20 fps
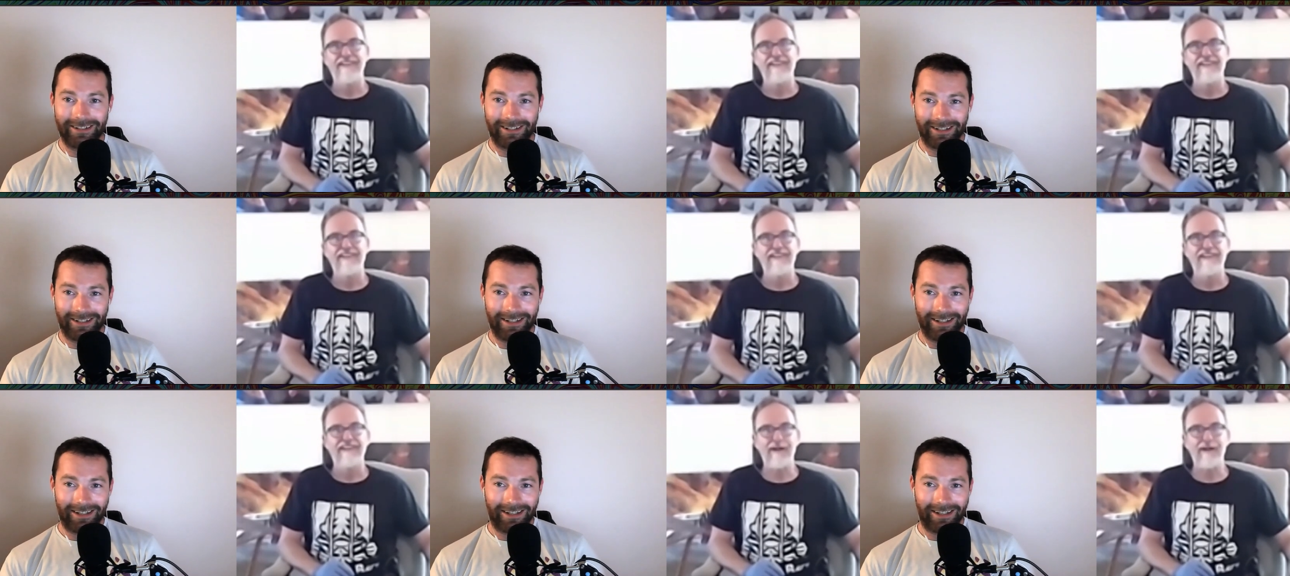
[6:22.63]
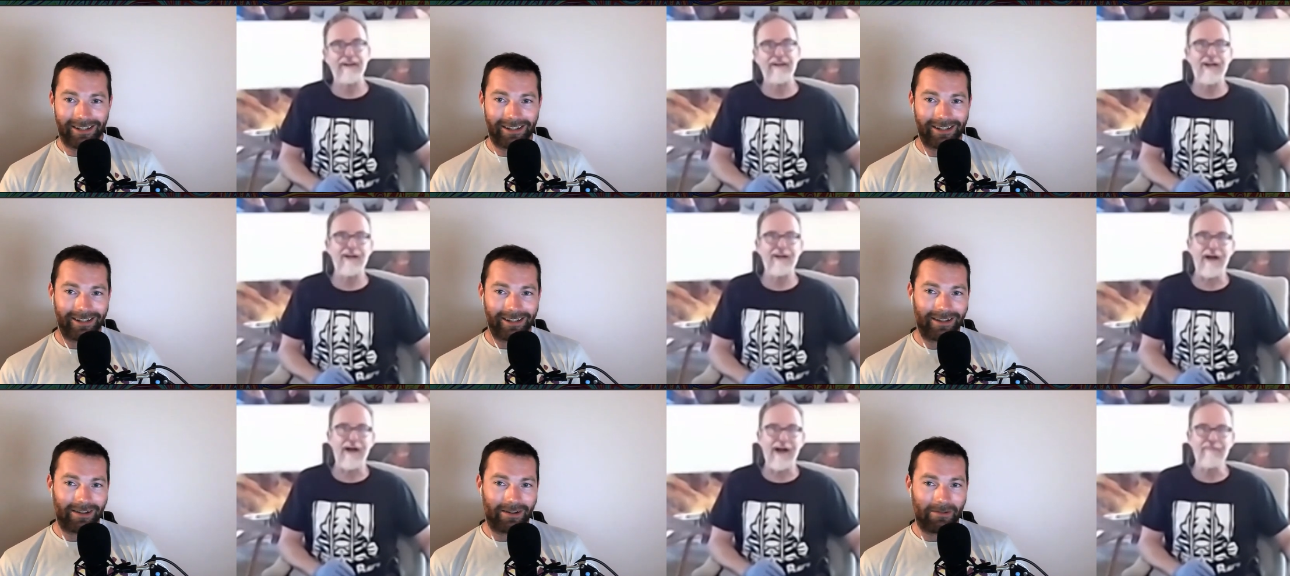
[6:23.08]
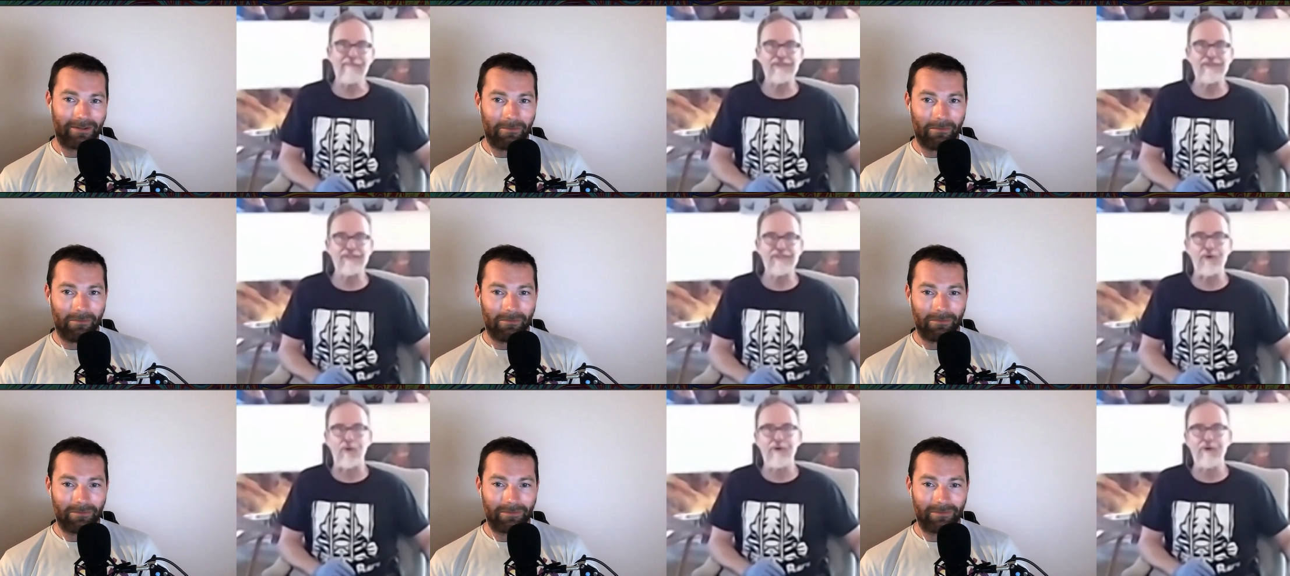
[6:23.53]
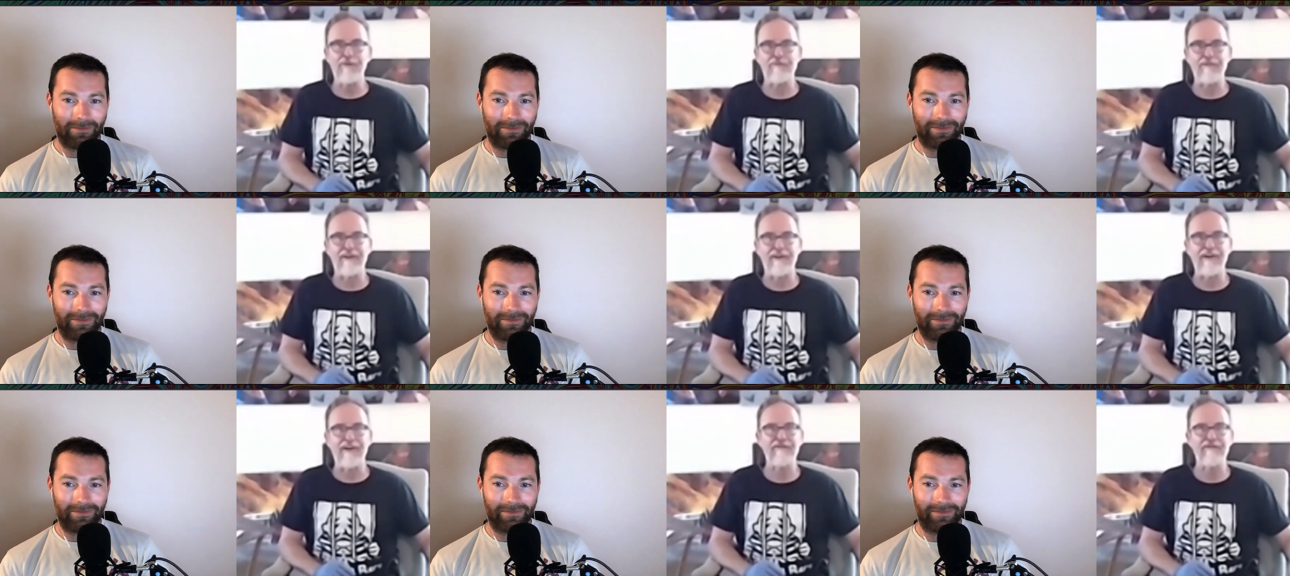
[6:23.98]
Speaker 1: I mean, I'm sort of
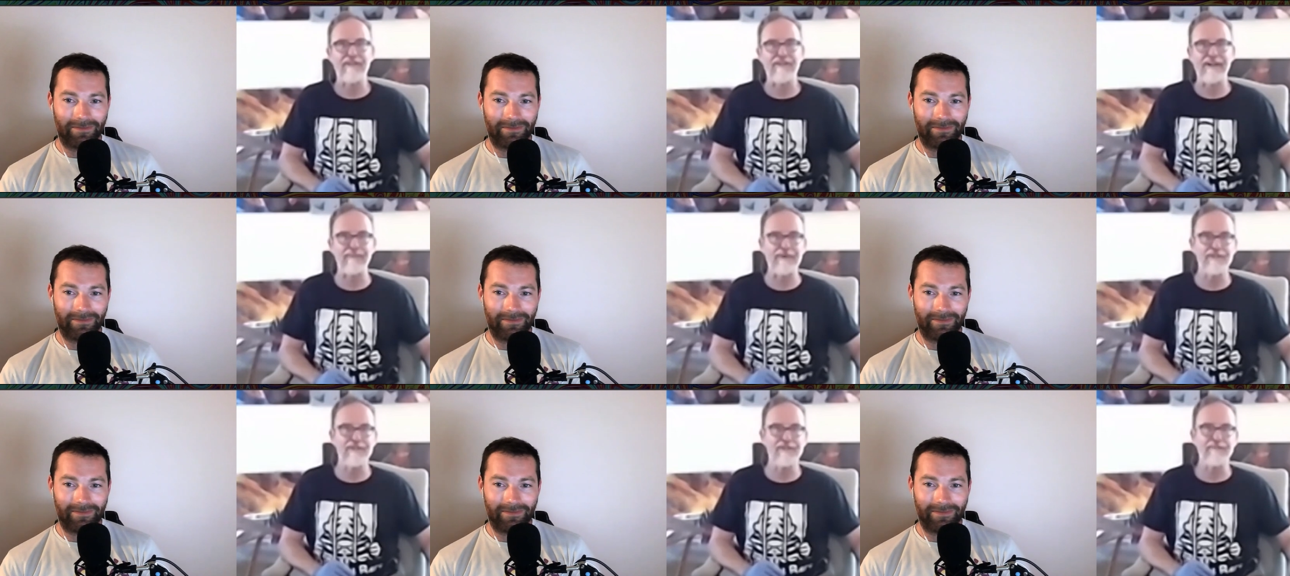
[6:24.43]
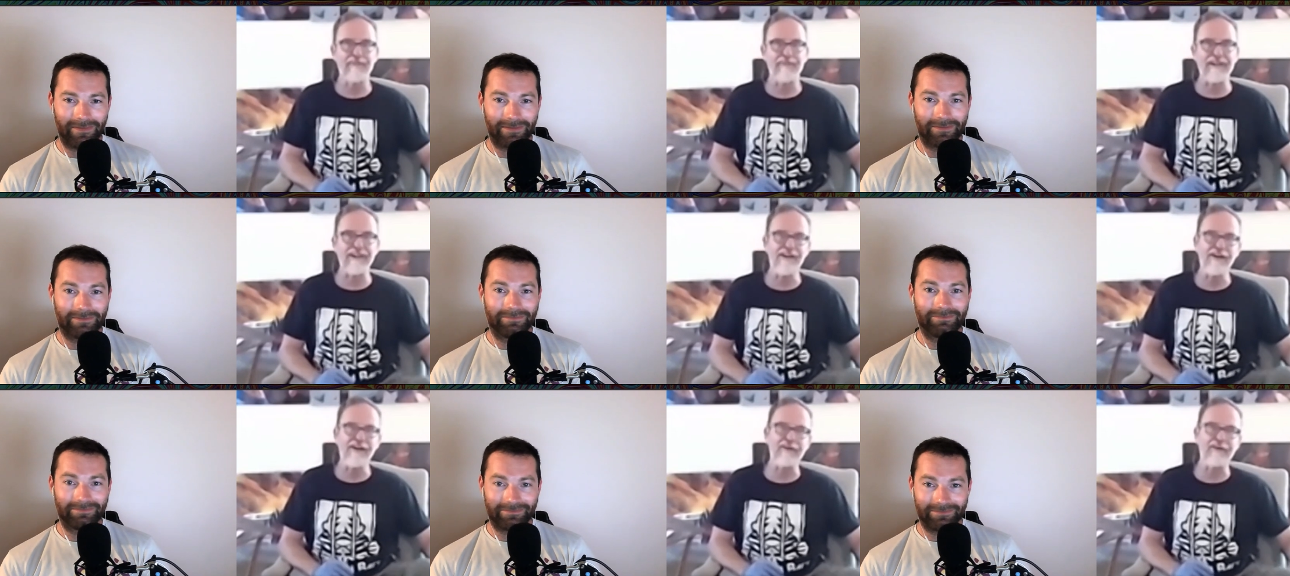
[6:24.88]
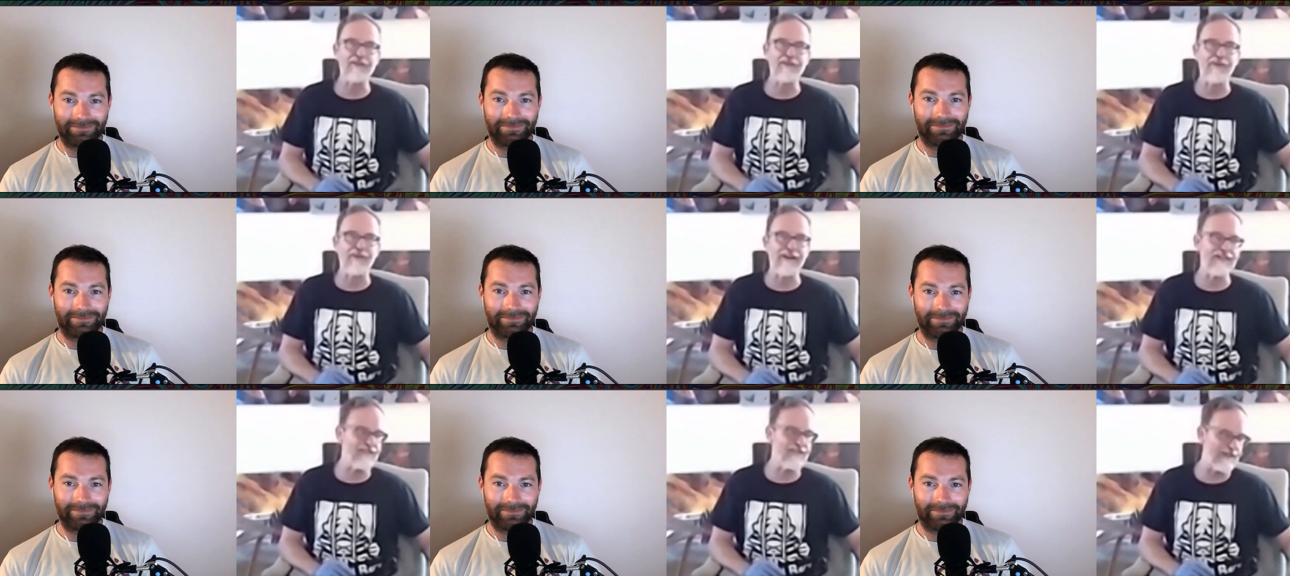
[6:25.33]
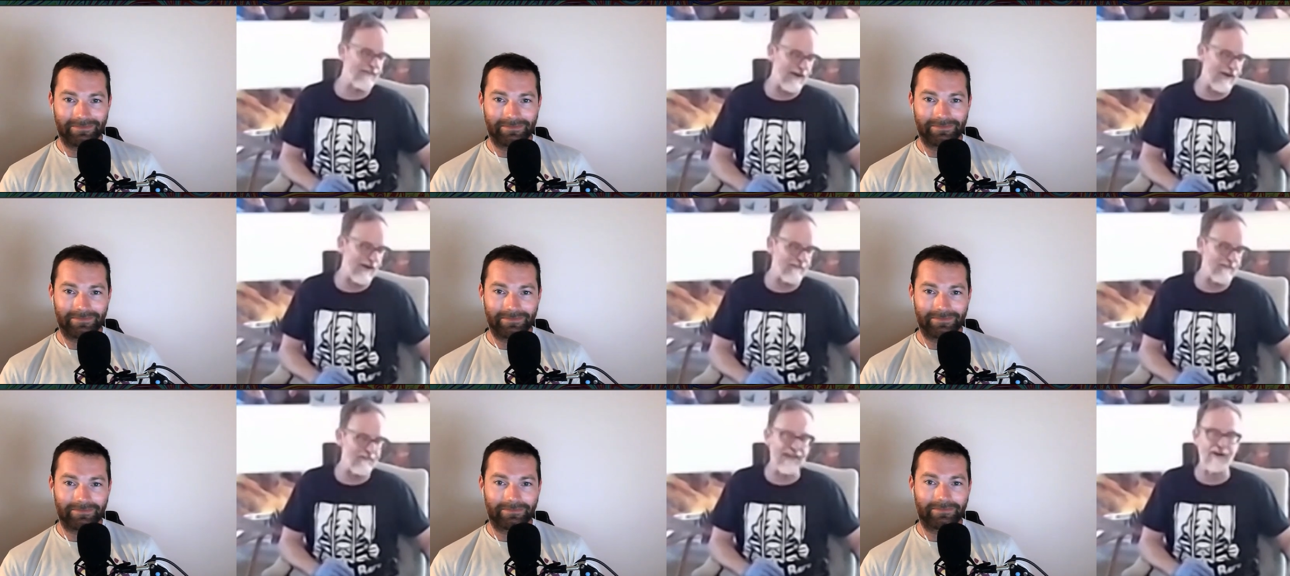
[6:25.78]
famous, but you know what's crazy about
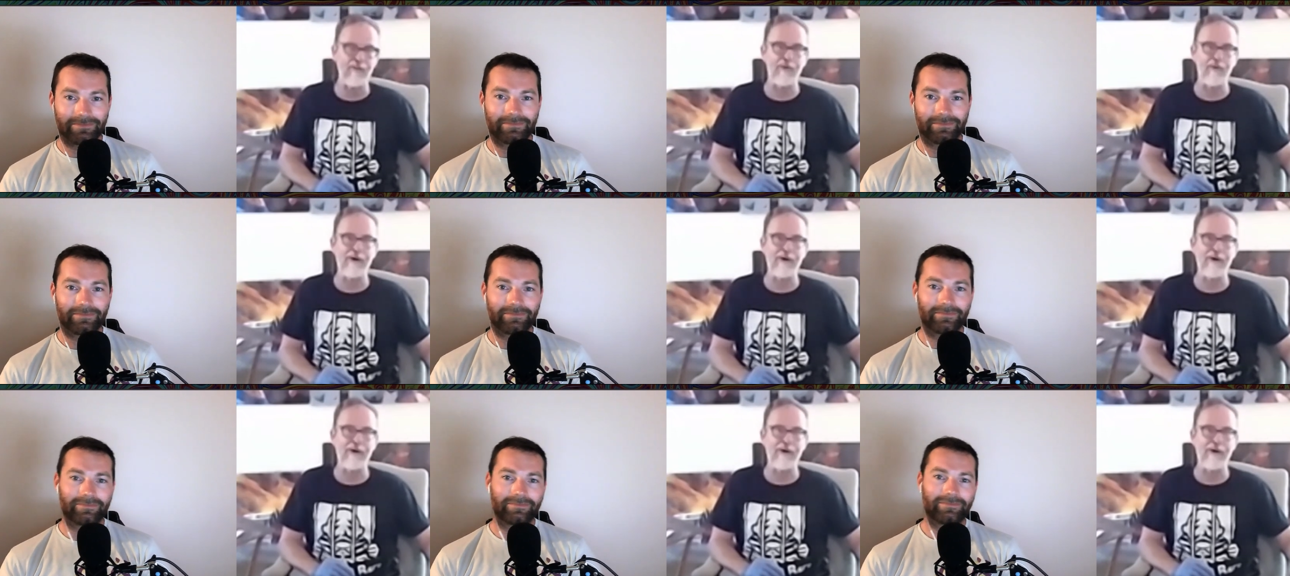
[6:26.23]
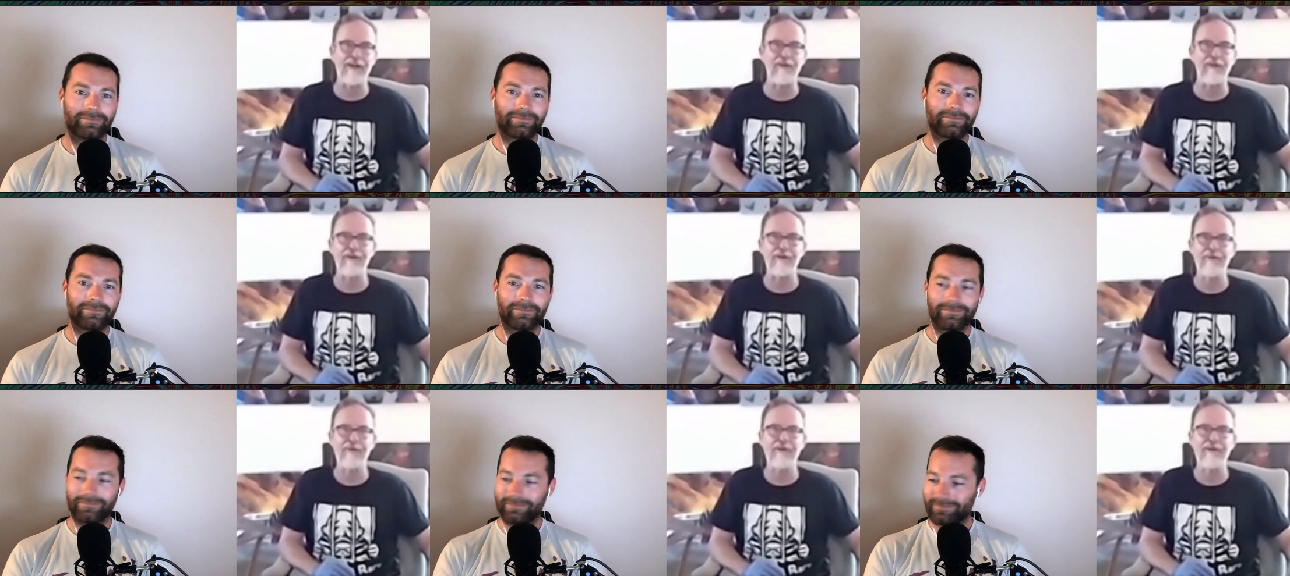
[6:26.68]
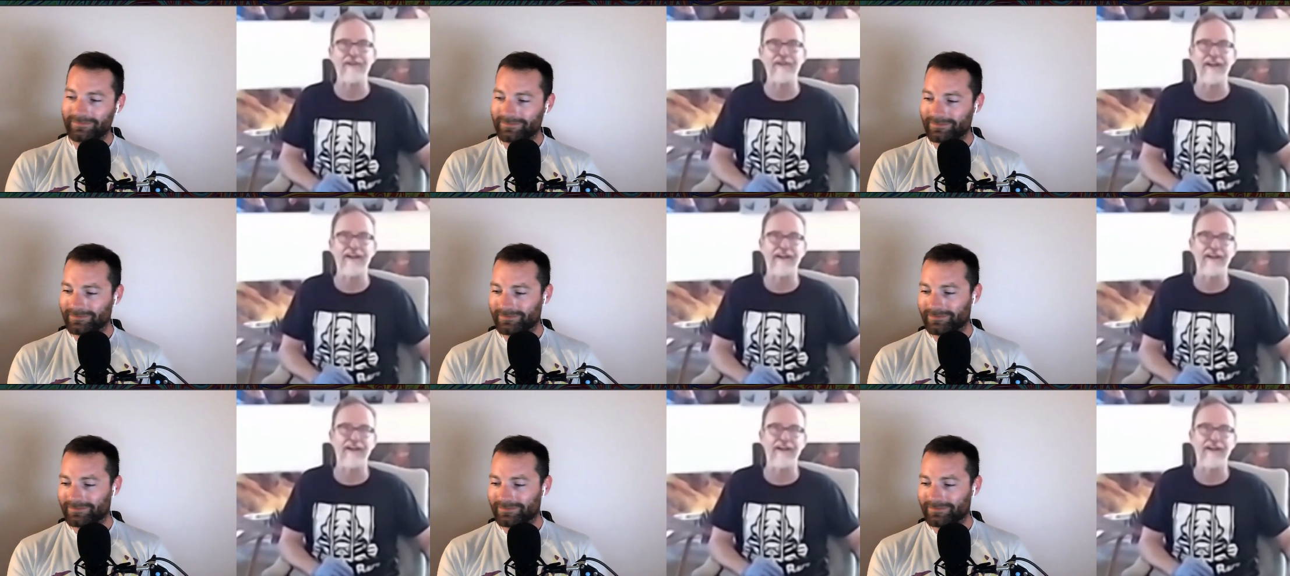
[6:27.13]
being well known and like,